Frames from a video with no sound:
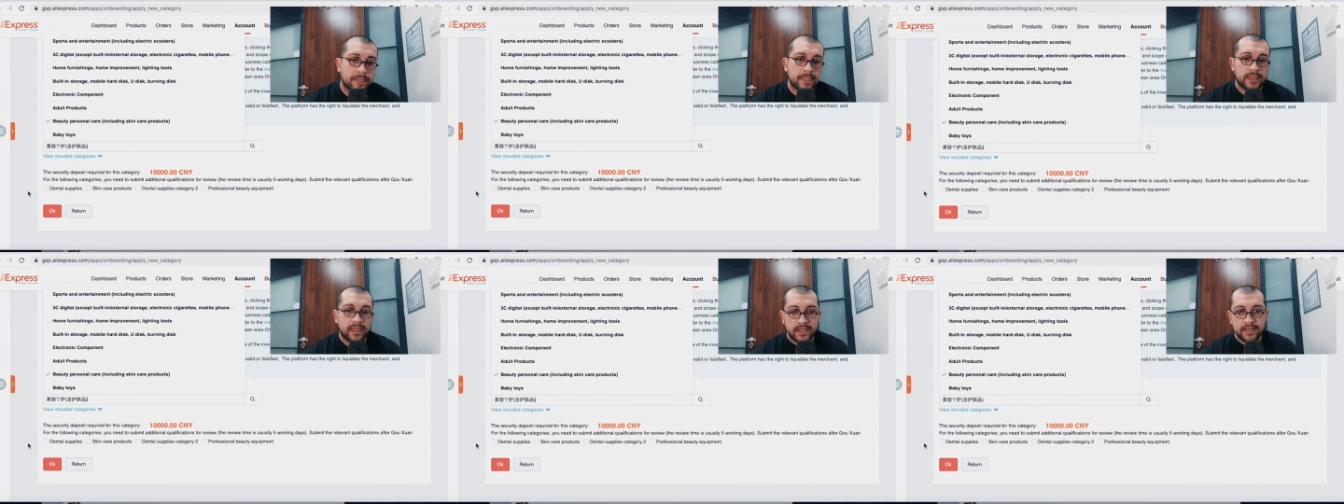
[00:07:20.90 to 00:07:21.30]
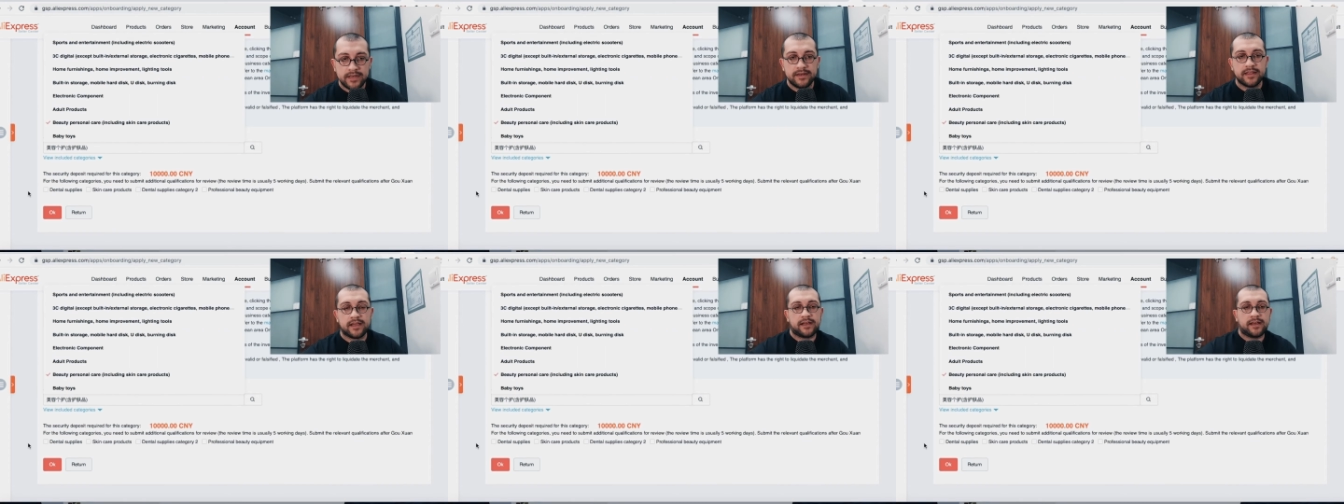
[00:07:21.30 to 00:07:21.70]

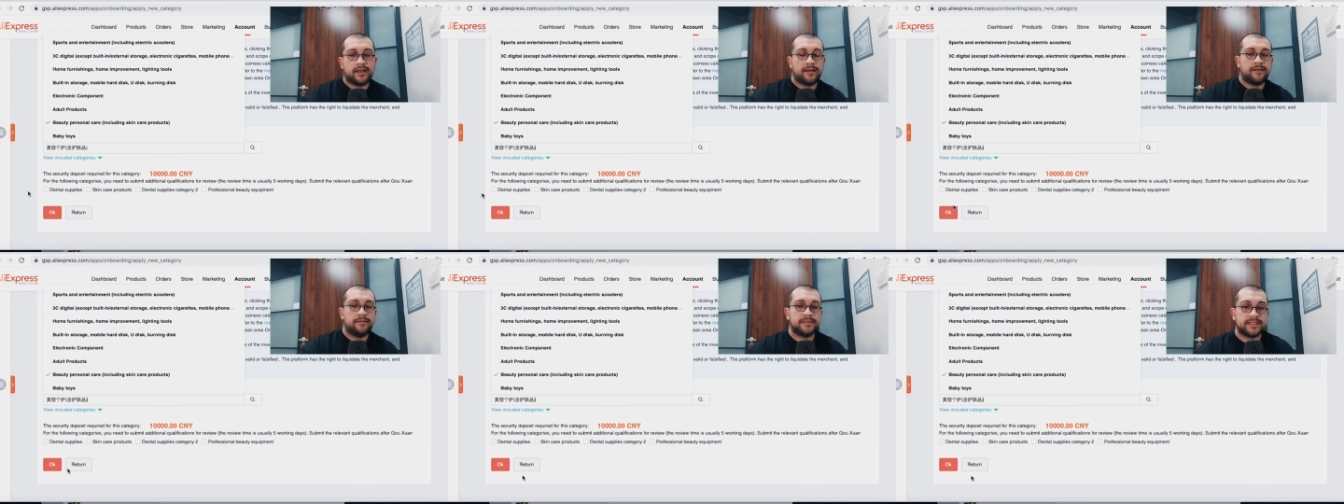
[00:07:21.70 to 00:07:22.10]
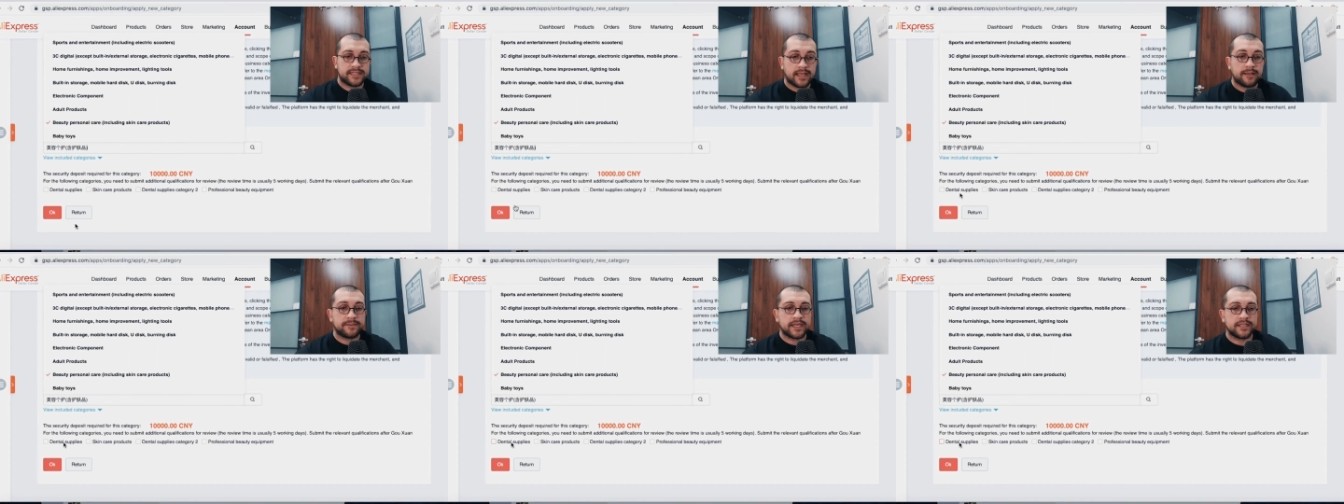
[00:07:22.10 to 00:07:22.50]
in
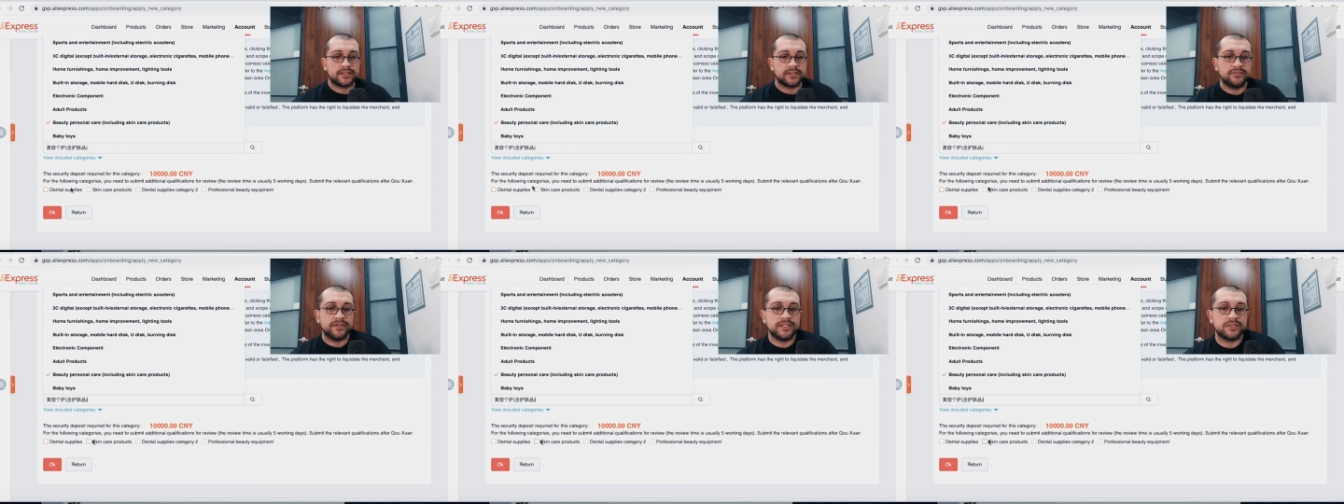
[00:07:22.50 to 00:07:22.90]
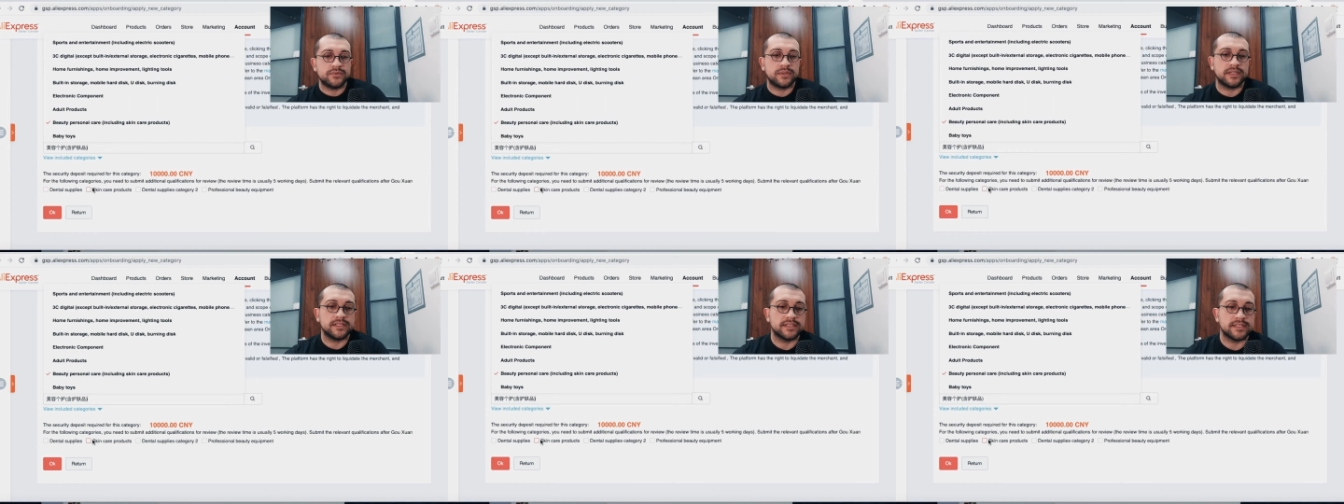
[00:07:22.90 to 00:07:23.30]
subcategories we can